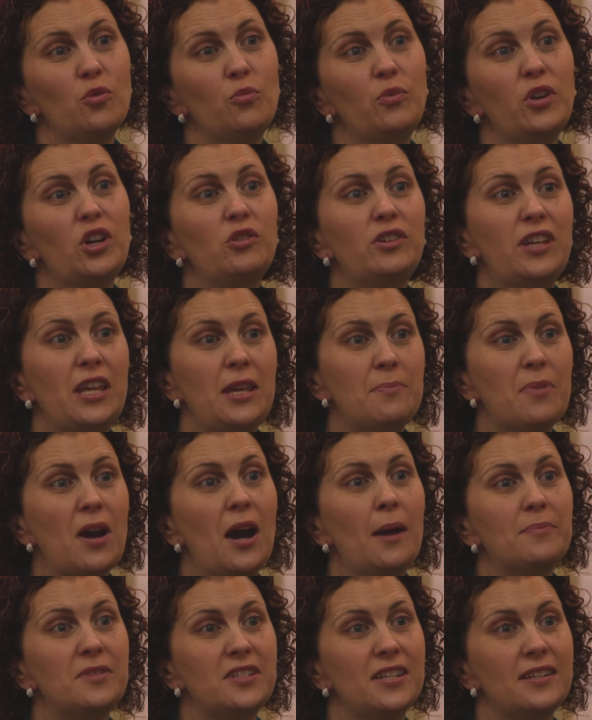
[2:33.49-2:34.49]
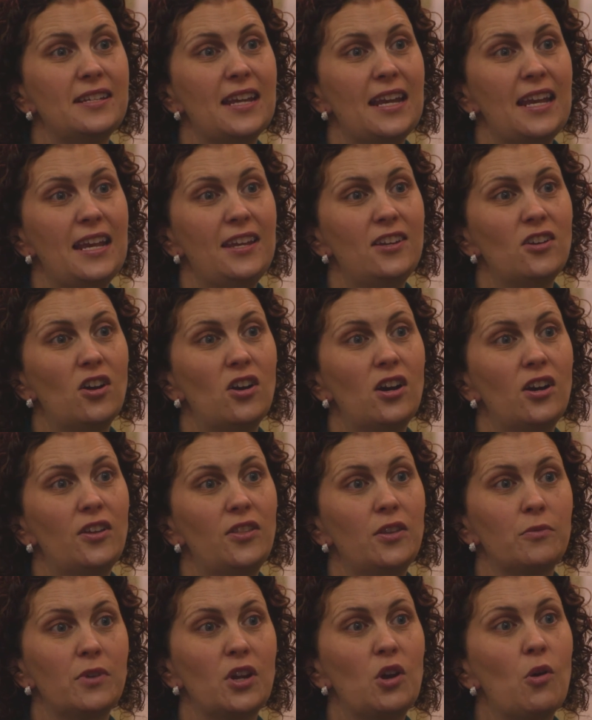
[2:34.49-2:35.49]
we'll keep up to date
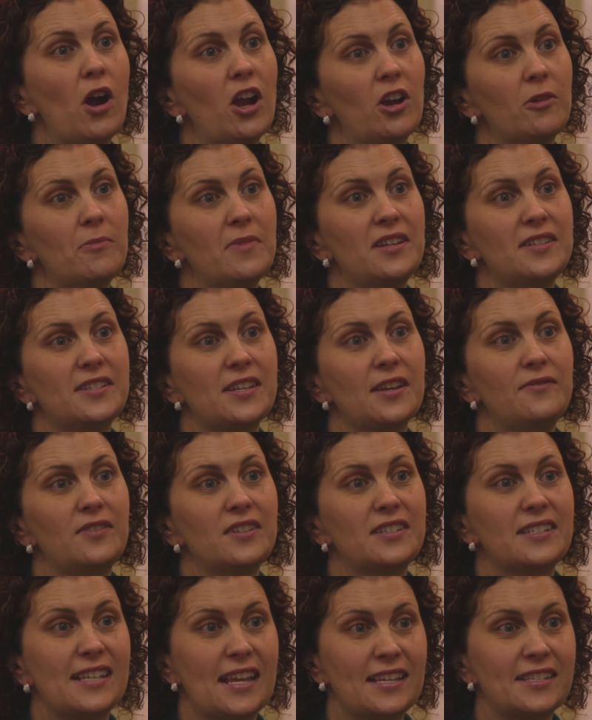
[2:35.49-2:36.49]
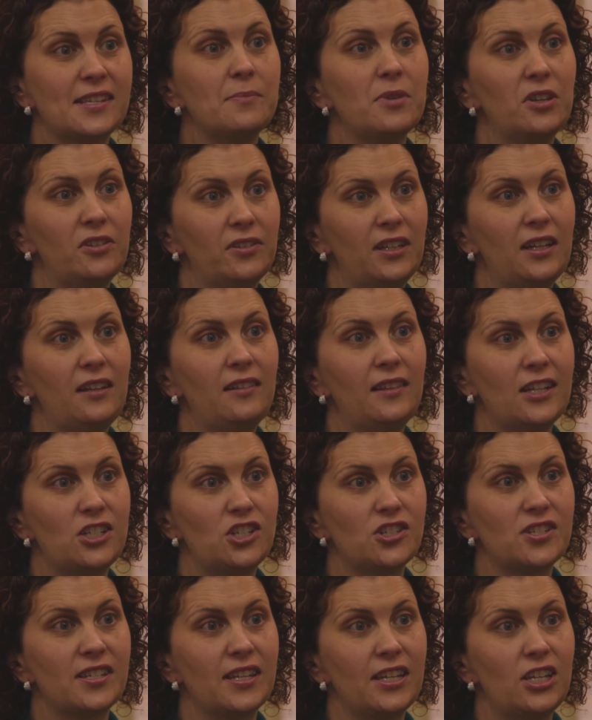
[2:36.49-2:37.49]
on the requirements of accessibility
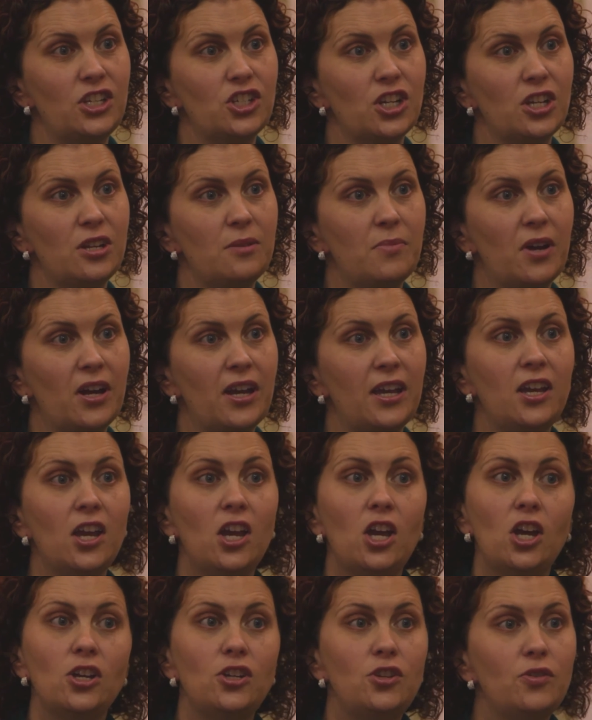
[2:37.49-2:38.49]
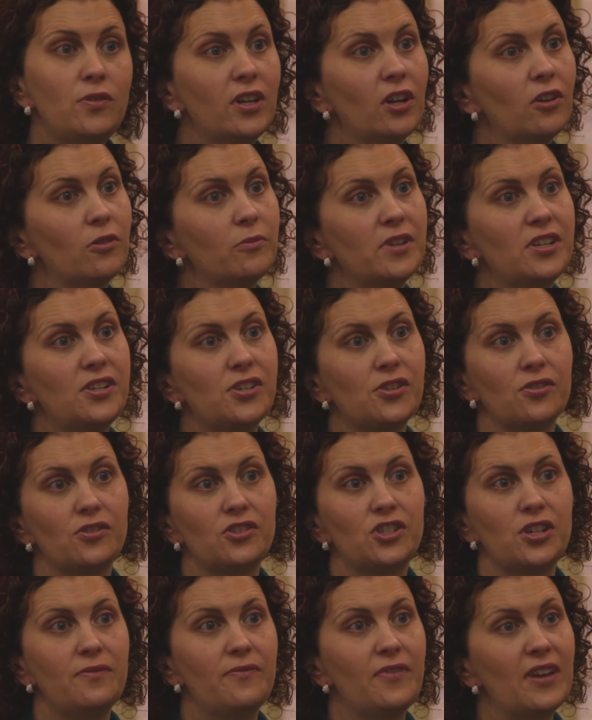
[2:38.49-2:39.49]
legislation by doing our
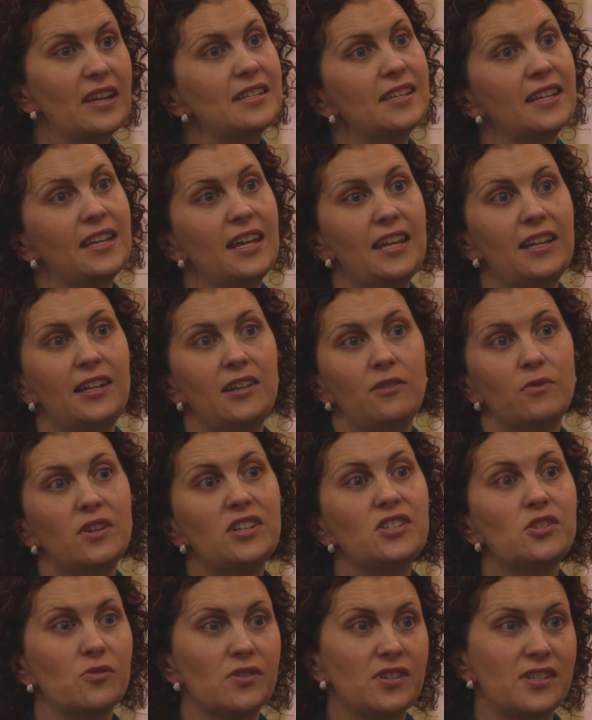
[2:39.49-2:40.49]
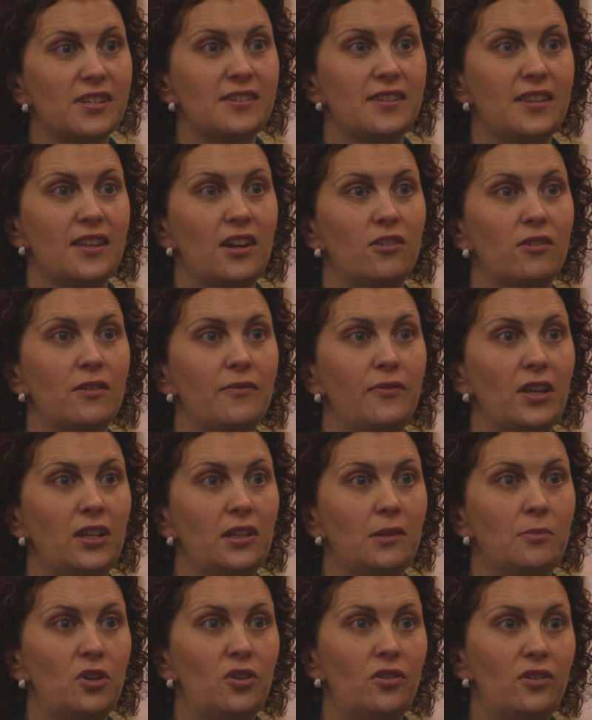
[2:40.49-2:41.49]
research, investigating resources that are
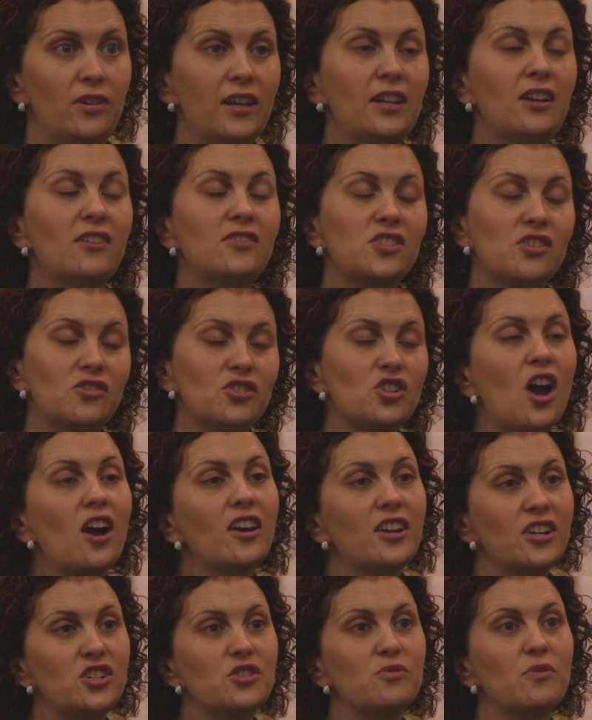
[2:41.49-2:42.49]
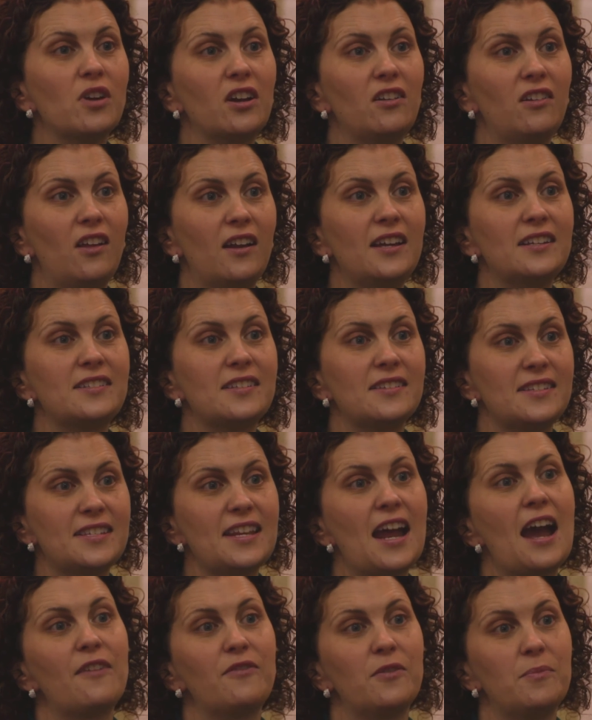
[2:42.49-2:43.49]
available, and also talking to our clients and
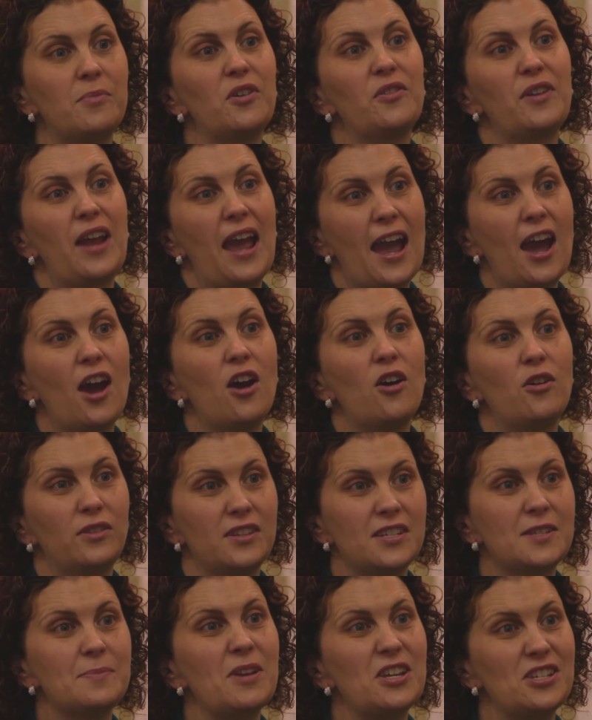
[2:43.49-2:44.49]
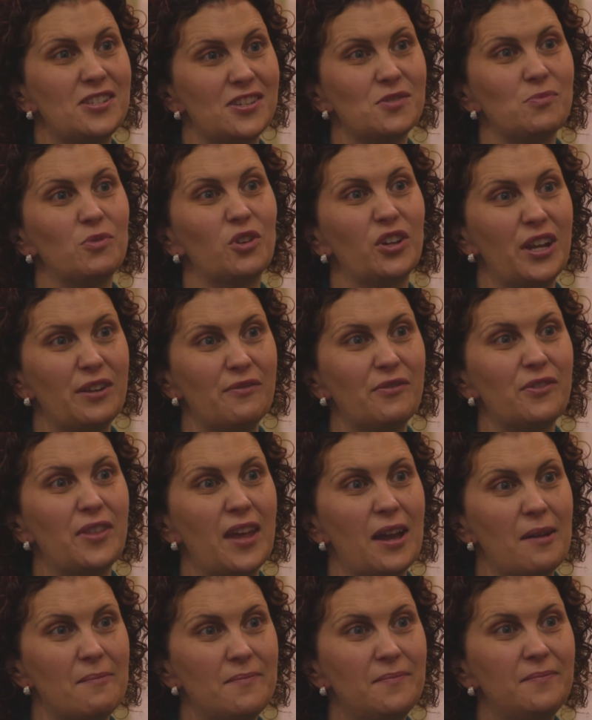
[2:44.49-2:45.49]
staff about how the space is working for
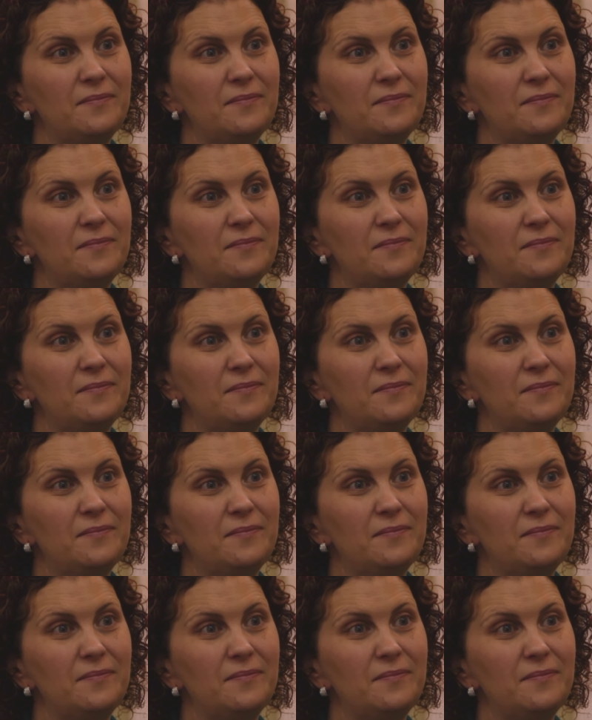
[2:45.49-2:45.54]
them.